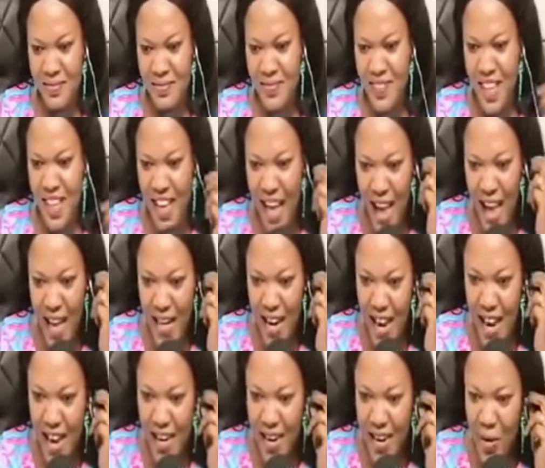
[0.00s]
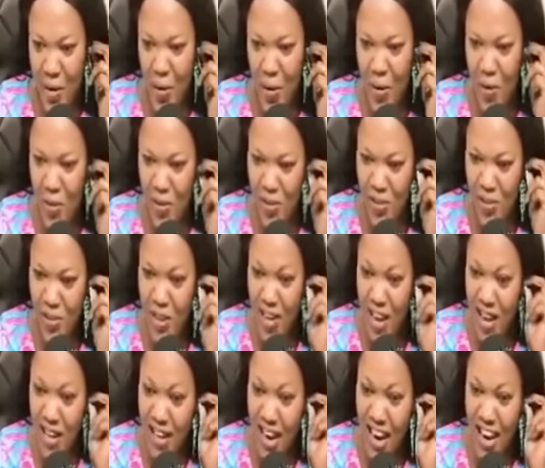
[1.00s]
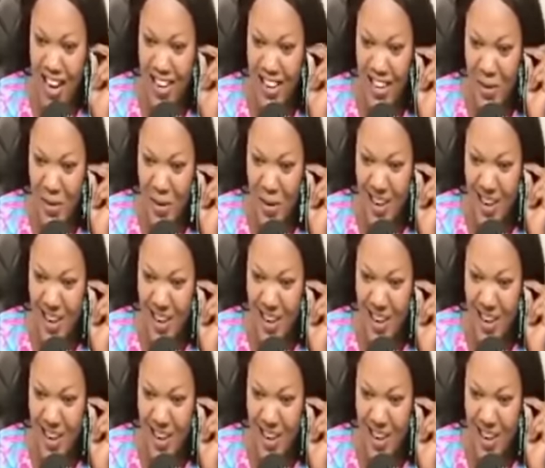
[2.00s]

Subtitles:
Can't I have the horror? So I tire the rocket.